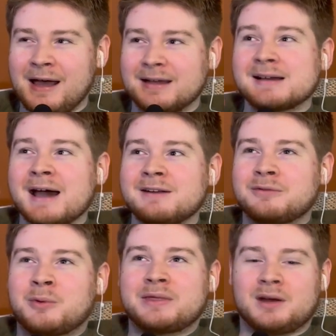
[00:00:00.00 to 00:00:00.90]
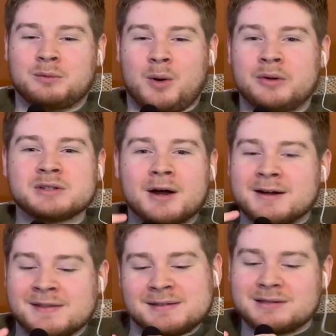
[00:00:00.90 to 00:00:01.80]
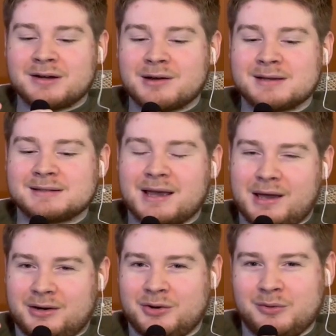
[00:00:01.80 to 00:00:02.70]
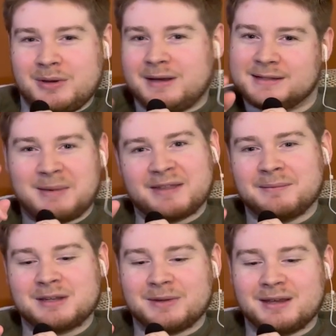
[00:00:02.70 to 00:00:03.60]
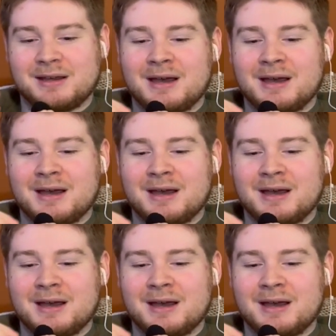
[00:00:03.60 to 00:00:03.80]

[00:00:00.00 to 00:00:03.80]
kind of what their roles are in this series and who we expect them to be.